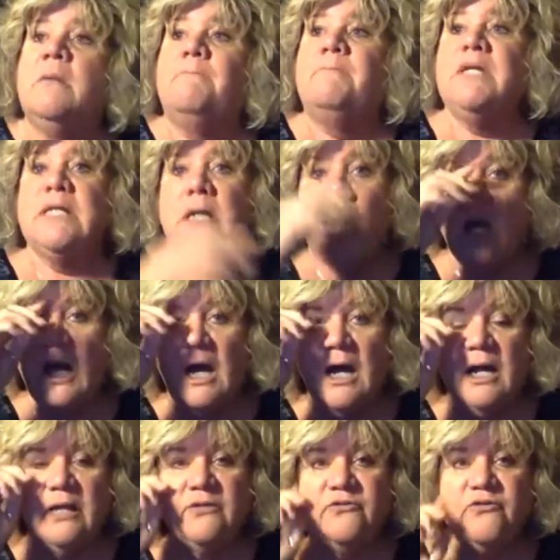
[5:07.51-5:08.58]

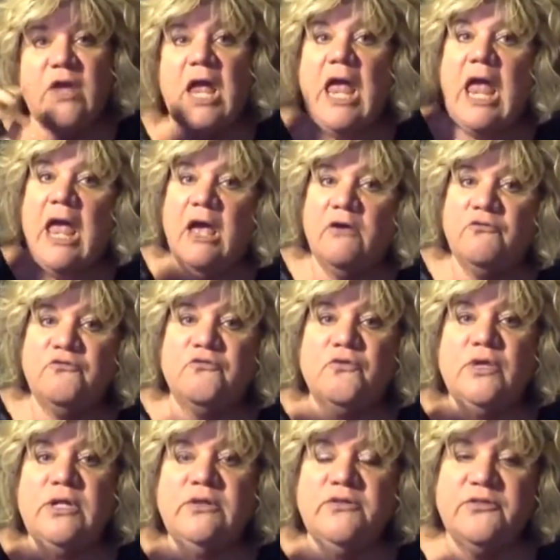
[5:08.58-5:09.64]
because
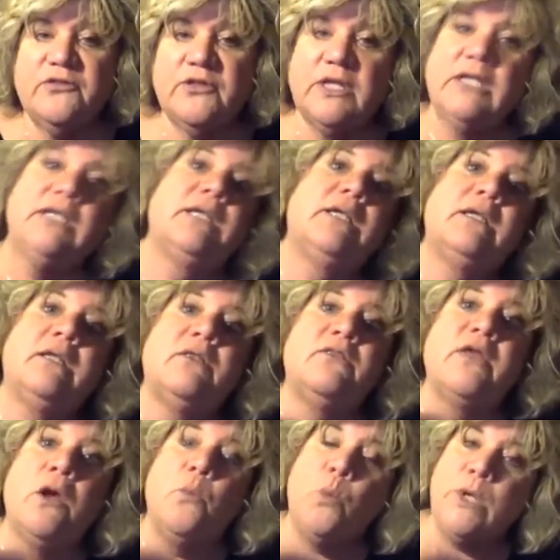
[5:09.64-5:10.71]
everything
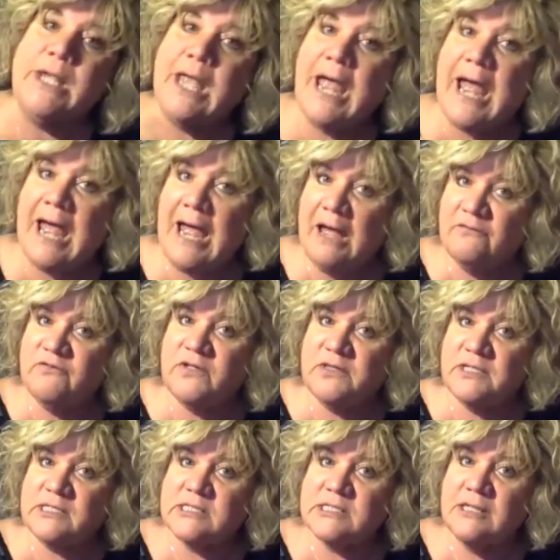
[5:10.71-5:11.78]
that we have in
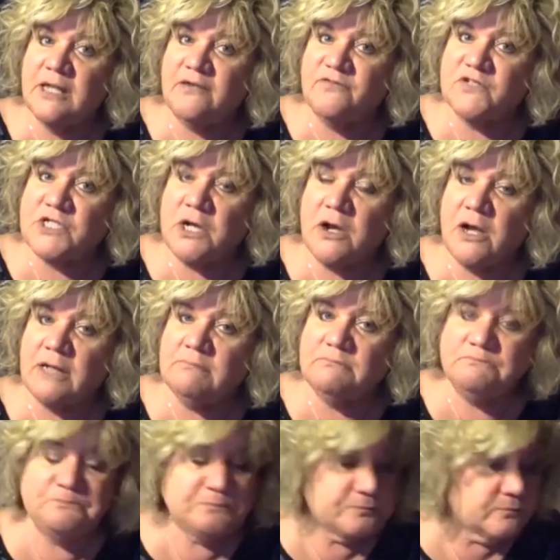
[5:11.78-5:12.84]
this lifetime